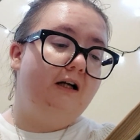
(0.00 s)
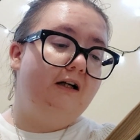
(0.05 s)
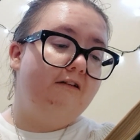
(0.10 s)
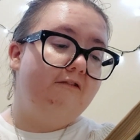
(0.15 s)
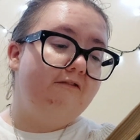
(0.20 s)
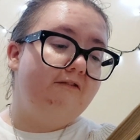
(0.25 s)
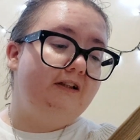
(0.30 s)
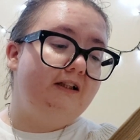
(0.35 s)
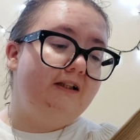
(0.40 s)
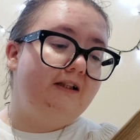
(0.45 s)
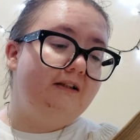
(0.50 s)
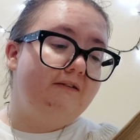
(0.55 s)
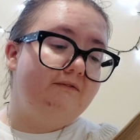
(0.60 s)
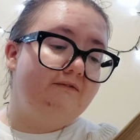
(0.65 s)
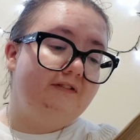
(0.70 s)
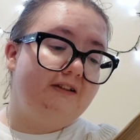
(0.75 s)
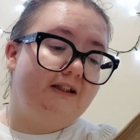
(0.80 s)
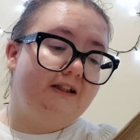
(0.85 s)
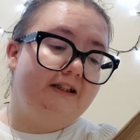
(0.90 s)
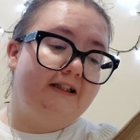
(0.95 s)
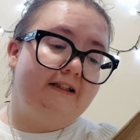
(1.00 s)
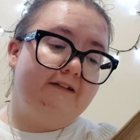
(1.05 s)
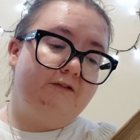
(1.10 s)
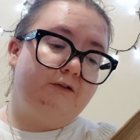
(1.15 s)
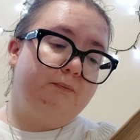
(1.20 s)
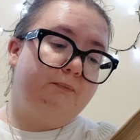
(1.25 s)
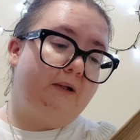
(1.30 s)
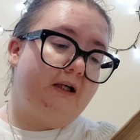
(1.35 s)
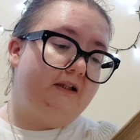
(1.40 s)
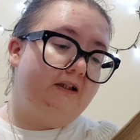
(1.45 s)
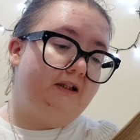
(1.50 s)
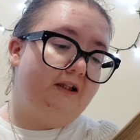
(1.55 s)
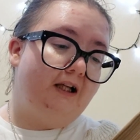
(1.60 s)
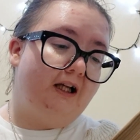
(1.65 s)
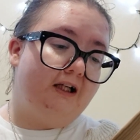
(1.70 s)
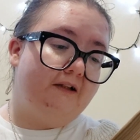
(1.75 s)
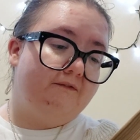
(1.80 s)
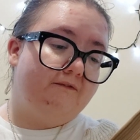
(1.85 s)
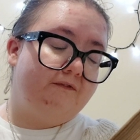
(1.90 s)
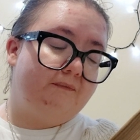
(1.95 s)
relieved by
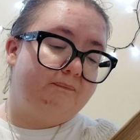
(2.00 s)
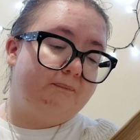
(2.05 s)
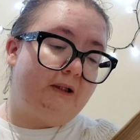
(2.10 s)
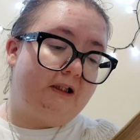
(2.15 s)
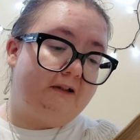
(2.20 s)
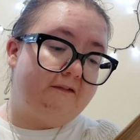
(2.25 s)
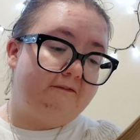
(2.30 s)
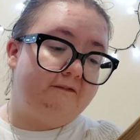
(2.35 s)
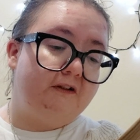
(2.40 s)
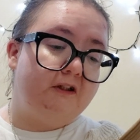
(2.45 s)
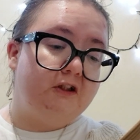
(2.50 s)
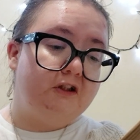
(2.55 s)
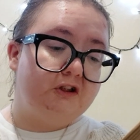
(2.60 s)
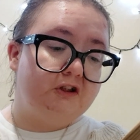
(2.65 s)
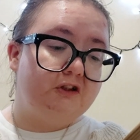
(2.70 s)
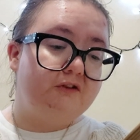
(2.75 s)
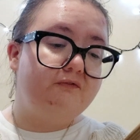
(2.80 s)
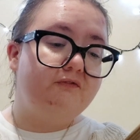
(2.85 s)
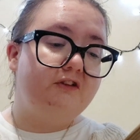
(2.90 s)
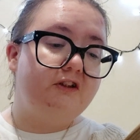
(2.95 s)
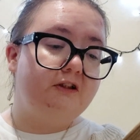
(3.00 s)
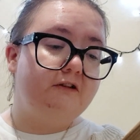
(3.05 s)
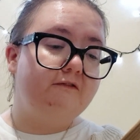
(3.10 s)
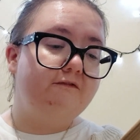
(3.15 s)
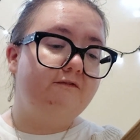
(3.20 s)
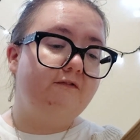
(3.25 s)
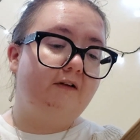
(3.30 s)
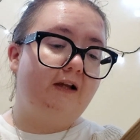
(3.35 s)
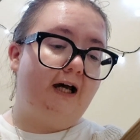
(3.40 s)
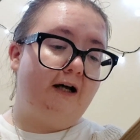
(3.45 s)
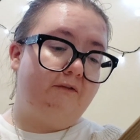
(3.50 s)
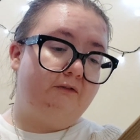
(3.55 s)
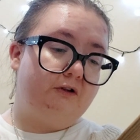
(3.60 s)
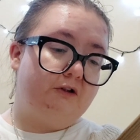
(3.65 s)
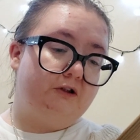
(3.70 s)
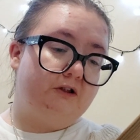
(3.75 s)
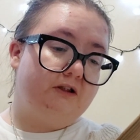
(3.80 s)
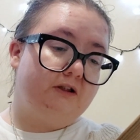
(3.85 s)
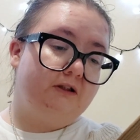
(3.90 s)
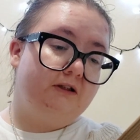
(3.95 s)
the first few
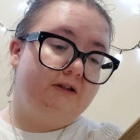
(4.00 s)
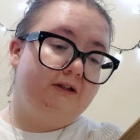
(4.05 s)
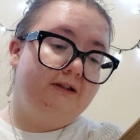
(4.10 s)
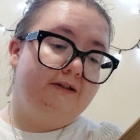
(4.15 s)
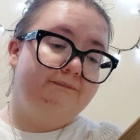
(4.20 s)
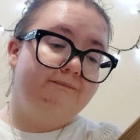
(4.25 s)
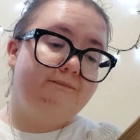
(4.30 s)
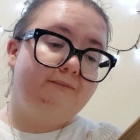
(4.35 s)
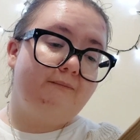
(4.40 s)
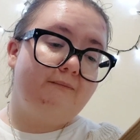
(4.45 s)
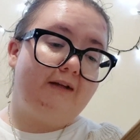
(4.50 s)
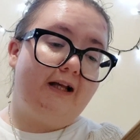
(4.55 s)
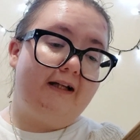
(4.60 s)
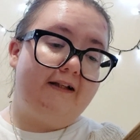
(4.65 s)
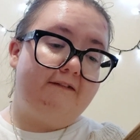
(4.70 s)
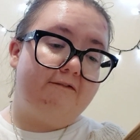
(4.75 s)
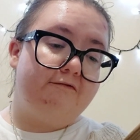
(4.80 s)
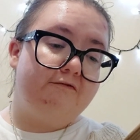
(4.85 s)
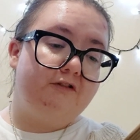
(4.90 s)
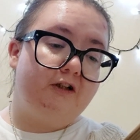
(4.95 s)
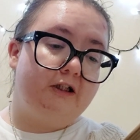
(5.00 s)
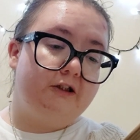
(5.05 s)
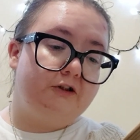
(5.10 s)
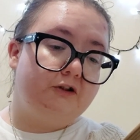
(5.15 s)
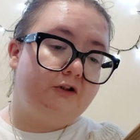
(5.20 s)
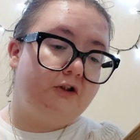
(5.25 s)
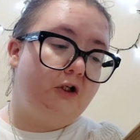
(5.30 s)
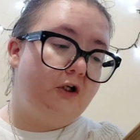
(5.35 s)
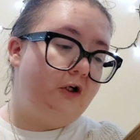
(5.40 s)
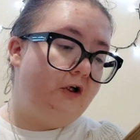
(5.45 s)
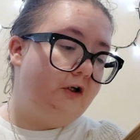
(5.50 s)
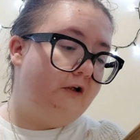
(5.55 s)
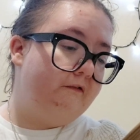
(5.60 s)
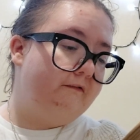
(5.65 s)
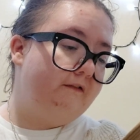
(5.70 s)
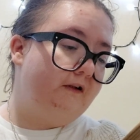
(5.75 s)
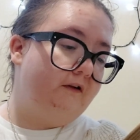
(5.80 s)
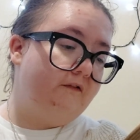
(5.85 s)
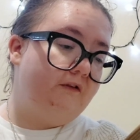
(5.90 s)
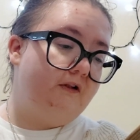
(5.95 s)
flowers and fresh
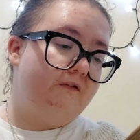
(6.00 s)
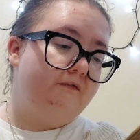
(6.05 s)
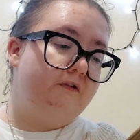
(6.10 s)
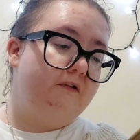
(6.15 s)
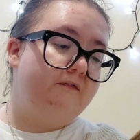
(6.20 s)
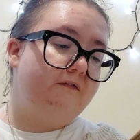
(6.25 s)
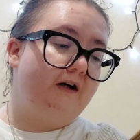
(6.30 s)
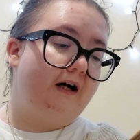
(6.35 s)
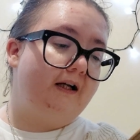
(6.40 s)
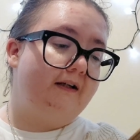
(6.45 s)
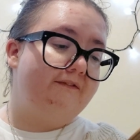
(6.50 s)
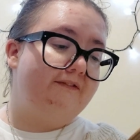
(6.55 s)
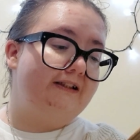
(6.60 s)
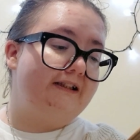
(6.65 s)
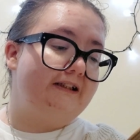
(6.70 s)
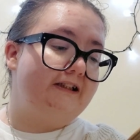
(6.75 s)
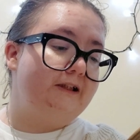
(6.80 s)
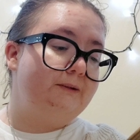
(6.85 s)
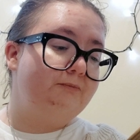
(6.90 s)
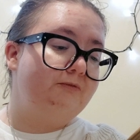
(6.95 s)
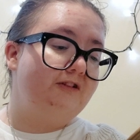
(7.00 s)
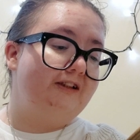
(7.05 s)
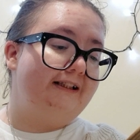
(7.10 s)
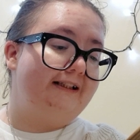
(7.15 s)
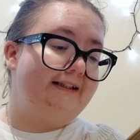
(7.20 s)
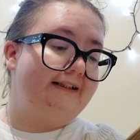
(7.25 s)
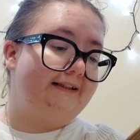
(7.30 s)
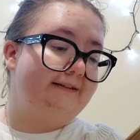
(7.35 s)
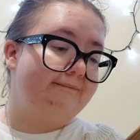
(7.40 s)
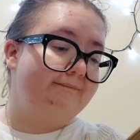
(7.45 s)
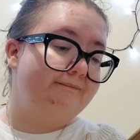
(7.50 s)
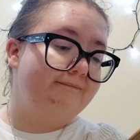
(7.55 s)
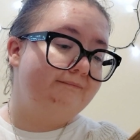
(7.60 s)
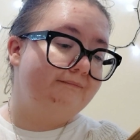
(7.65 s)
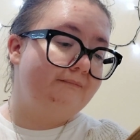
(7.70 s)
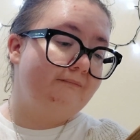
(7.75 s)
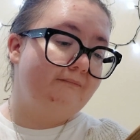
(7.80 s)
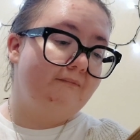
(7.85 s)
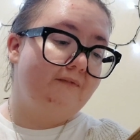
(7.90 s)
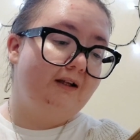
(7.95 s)
turf of the reviving spring.
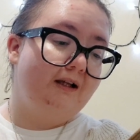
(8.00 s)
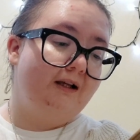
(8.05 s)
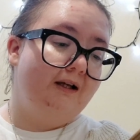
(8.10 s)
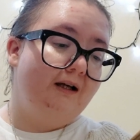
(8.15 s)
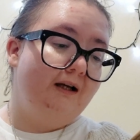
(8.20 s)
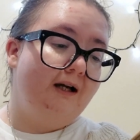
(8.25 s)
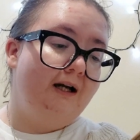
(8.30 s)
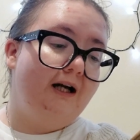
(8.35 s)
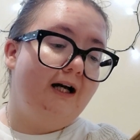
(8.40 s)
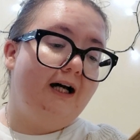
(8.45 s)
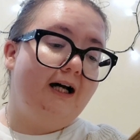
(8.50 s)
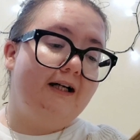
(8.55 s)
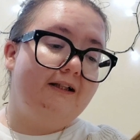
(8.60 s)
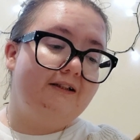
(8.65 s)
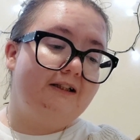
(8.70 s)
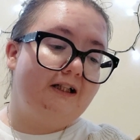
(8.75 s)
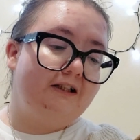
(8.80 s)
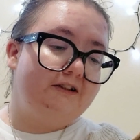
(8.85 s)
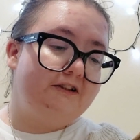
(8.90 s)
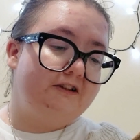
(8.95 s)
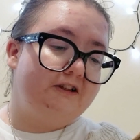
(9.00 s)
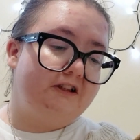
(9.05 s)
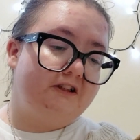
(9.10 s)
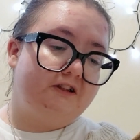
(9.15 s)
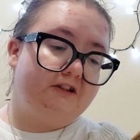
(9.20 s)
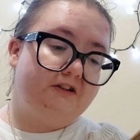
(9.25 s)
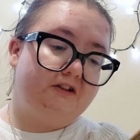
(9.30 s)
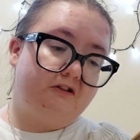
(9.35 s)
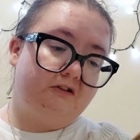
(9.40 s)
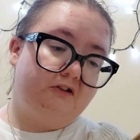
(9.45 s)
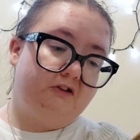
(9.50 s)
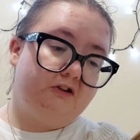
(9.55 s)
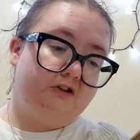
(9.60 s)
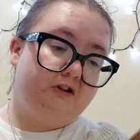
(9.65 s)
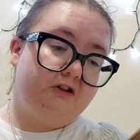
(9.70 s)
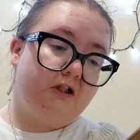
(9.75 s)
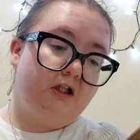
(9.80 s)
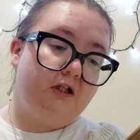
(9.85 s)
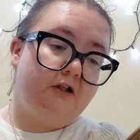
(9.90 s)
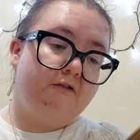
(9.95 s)
And at a
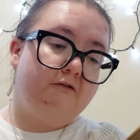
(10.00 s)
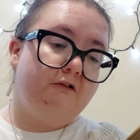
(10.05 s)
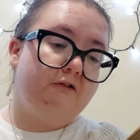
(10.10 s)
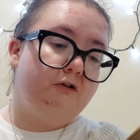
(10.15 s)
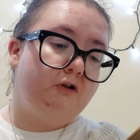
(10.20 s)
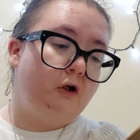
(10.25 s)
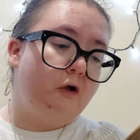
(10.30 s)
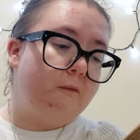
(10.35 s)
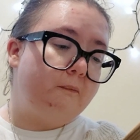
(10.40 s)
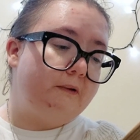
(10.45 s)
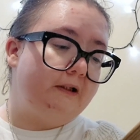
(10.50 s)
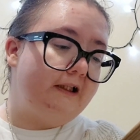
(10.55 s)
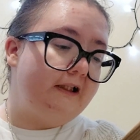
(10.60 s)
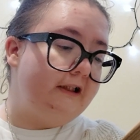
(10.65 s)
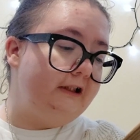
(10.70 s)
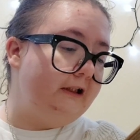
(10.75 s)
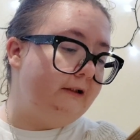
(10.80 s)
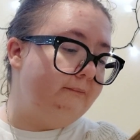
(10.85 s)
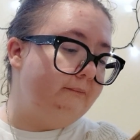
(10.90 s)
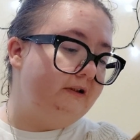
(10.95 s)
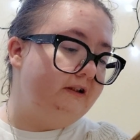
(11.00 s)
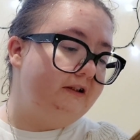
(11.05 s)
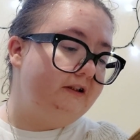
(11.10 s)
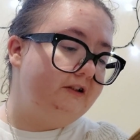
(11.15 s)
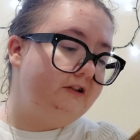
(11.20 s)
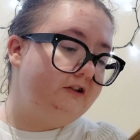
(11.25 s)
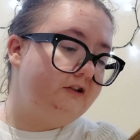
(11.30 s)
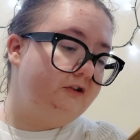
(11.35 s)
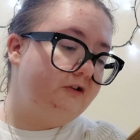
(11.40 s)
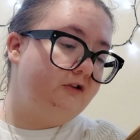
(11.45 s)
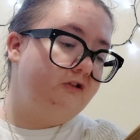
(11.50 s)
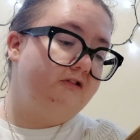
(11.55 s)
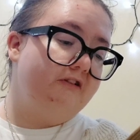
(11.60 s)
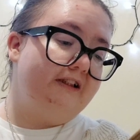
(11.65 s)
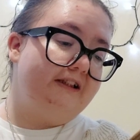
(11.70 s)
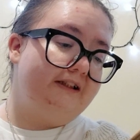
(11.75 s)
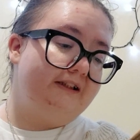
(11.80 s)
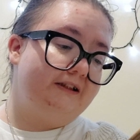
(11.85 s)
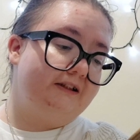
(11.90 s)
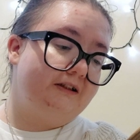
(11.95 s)
distance, through an opening amongst the
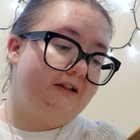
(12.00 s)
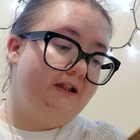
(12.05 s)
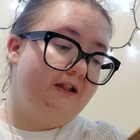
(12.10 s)
trees,